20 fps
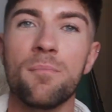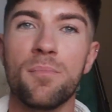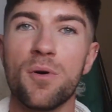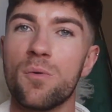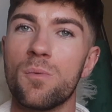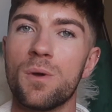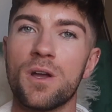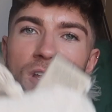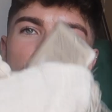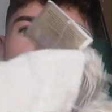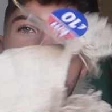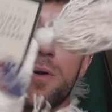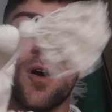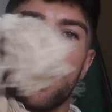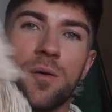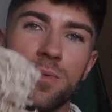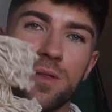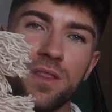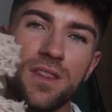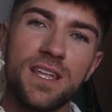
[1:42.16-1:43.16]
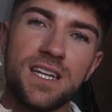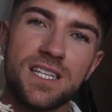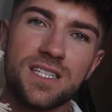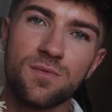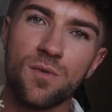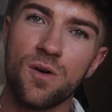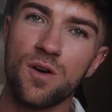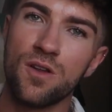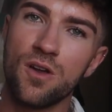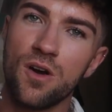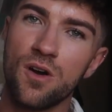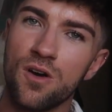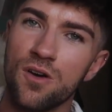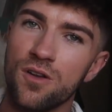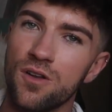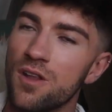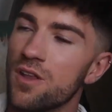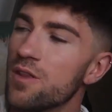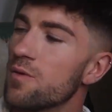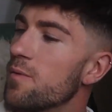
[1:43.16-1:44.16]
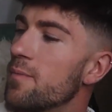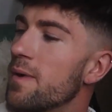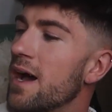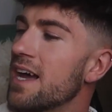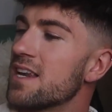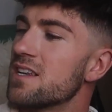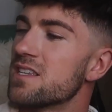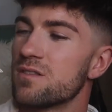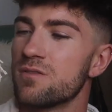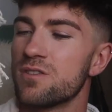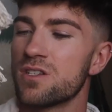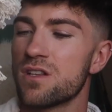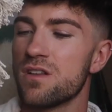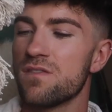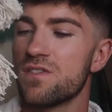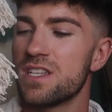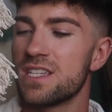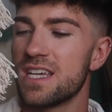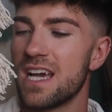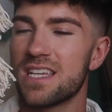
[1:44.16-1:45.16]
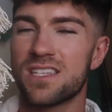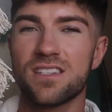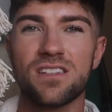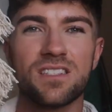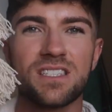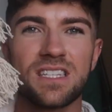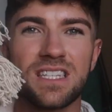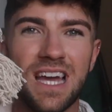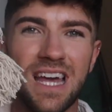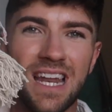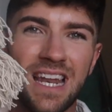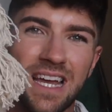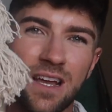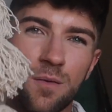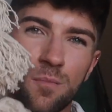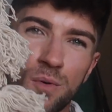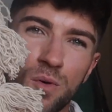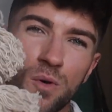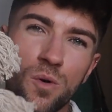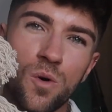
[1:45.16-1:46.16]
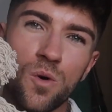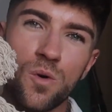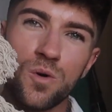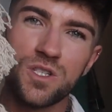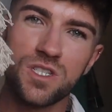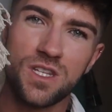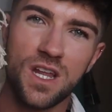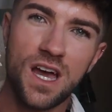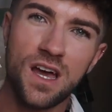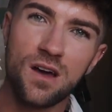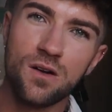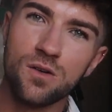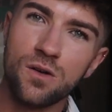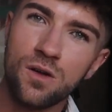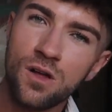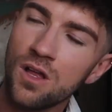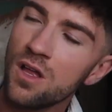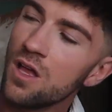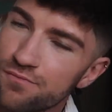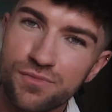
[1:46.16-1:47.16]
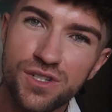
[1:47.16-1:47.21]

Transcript: But we're going to pop this one on, the one behind us. And I just love the tassels. It's kind of like a boho style.